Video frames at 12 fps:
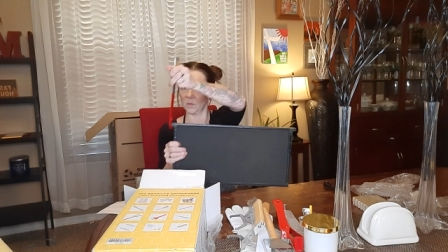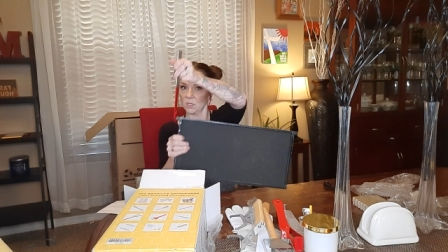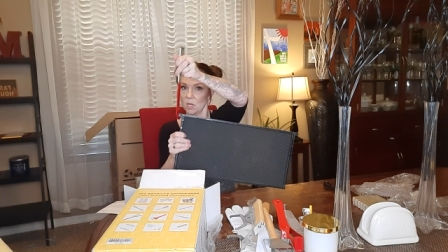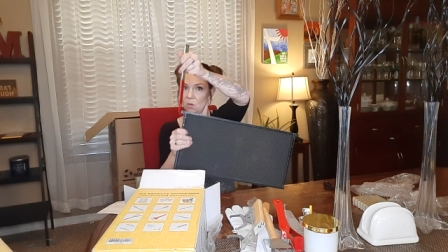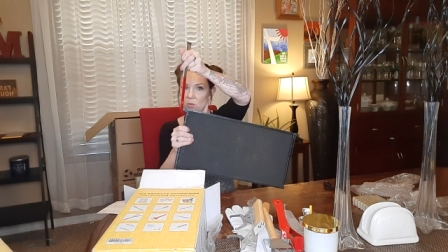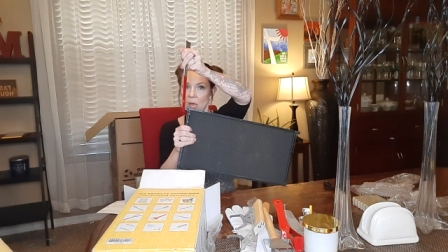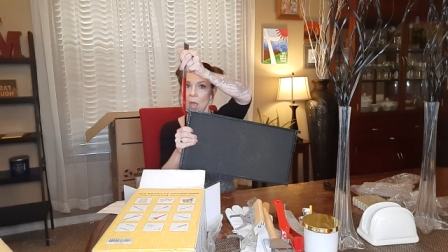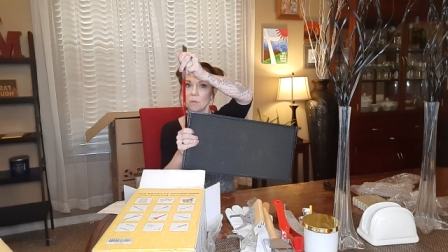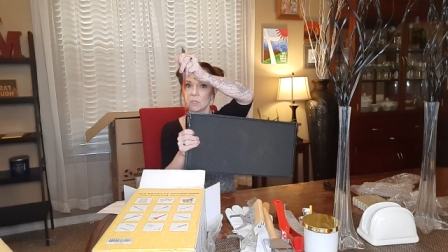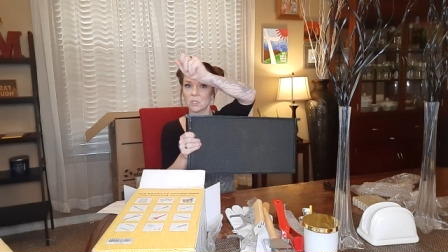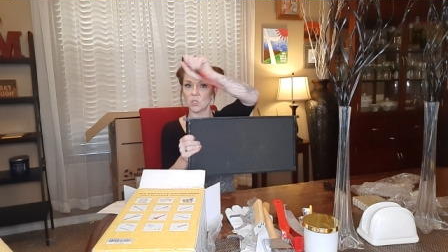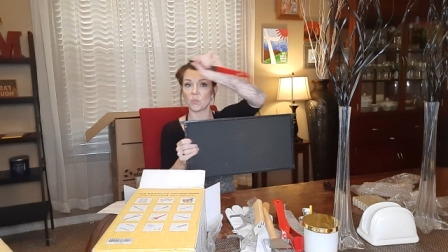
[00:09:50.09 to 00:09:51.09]
So
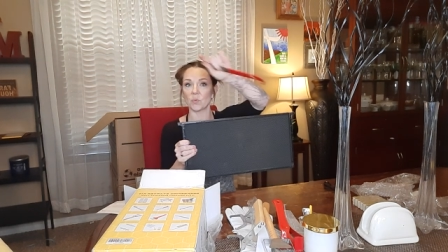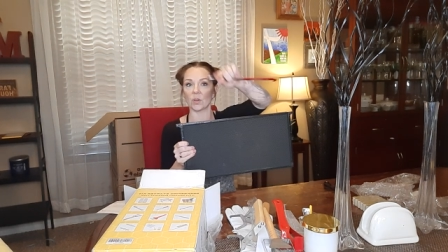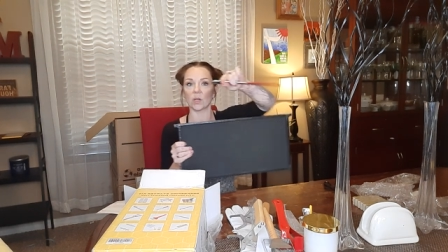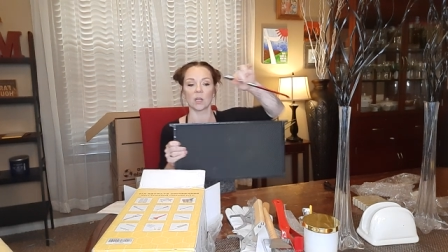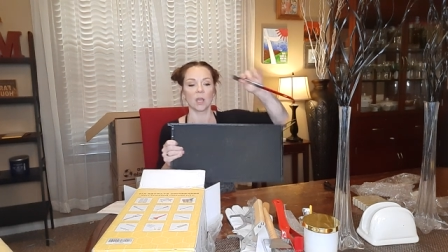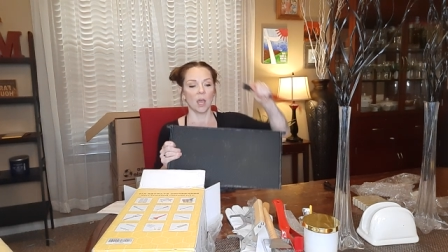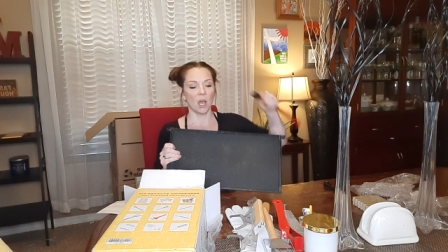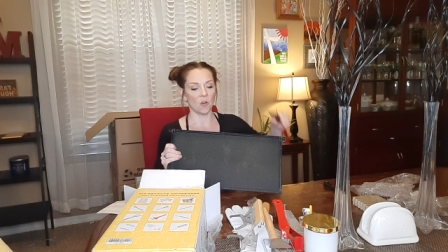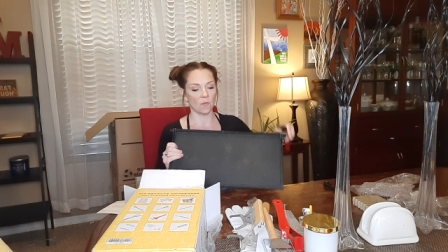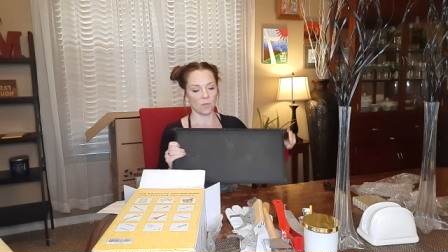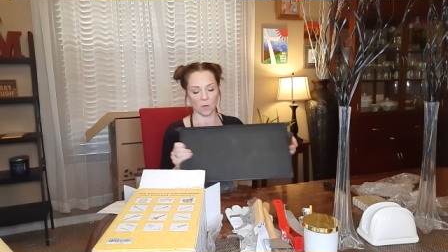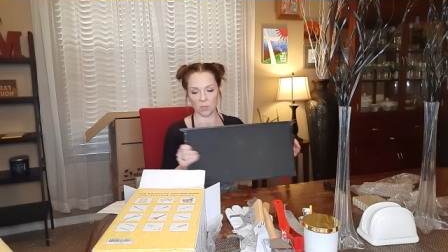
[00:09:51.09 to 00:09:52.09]
that was super
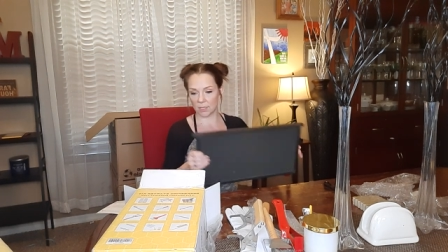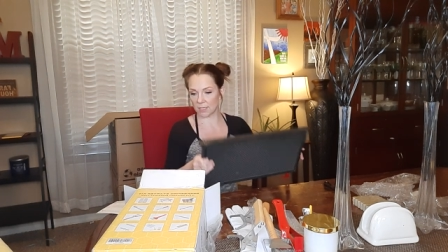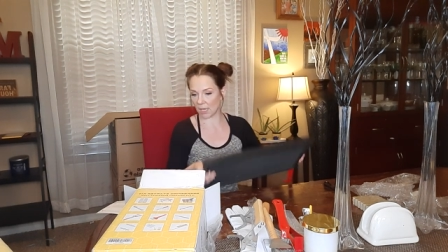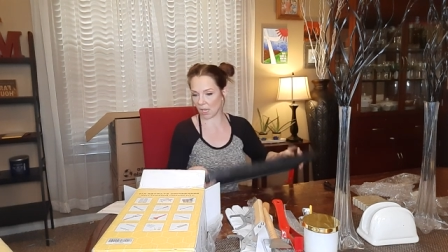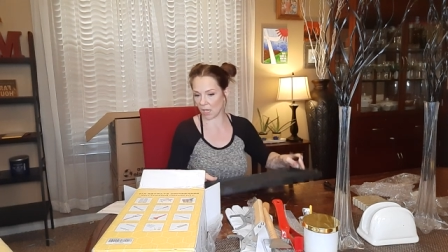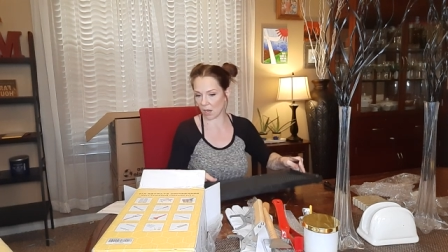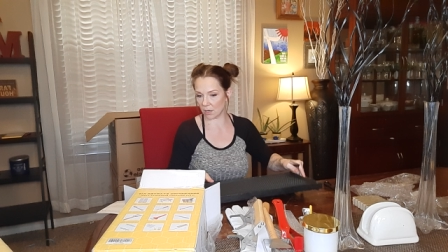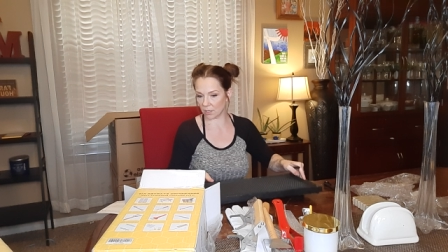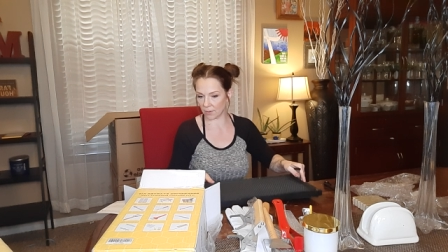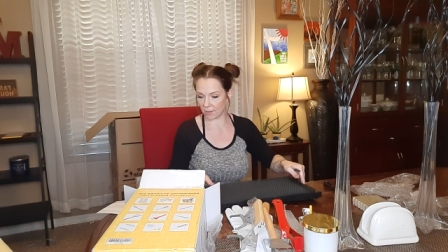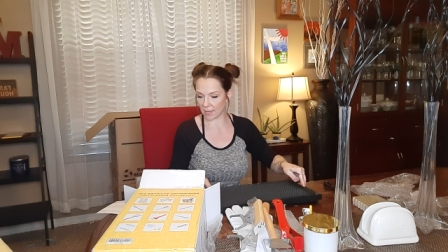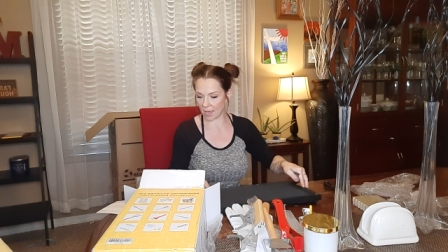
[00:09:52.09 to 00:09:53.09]
helpful to see her
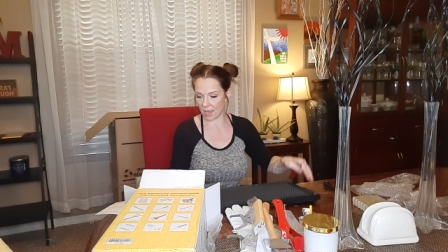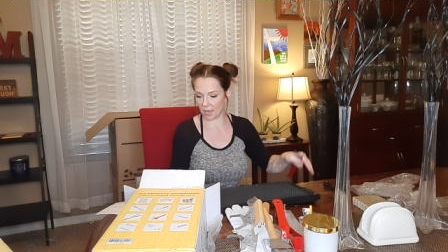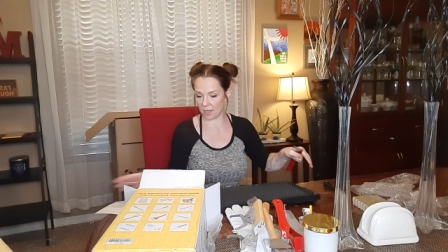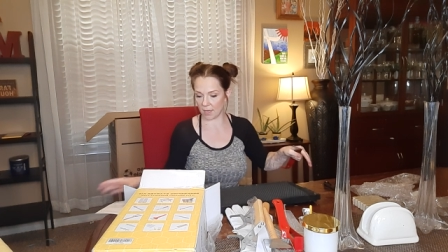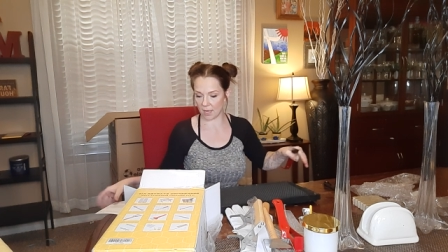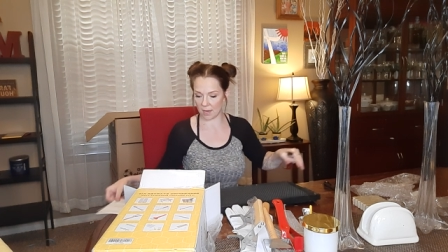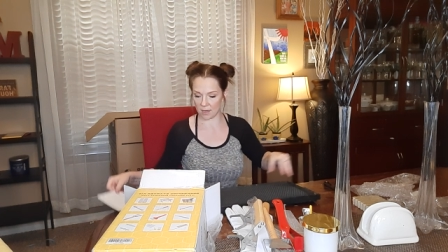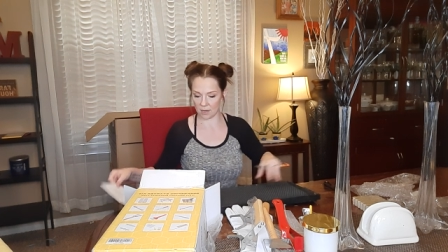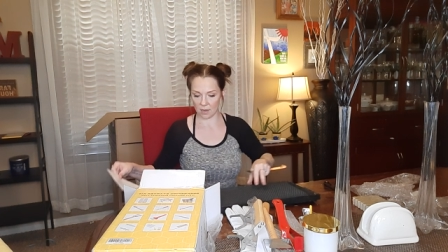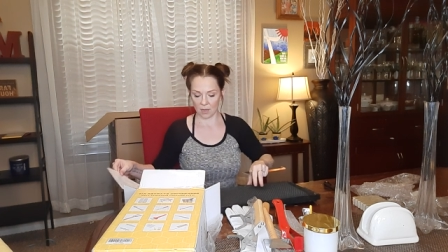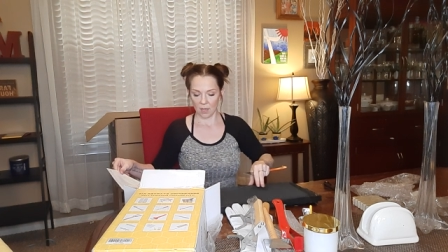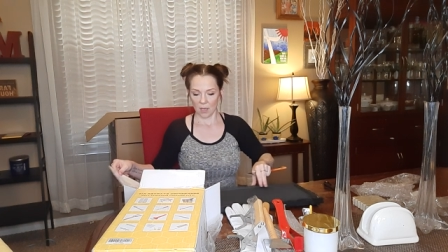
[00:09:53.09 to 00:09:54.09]
doing that. And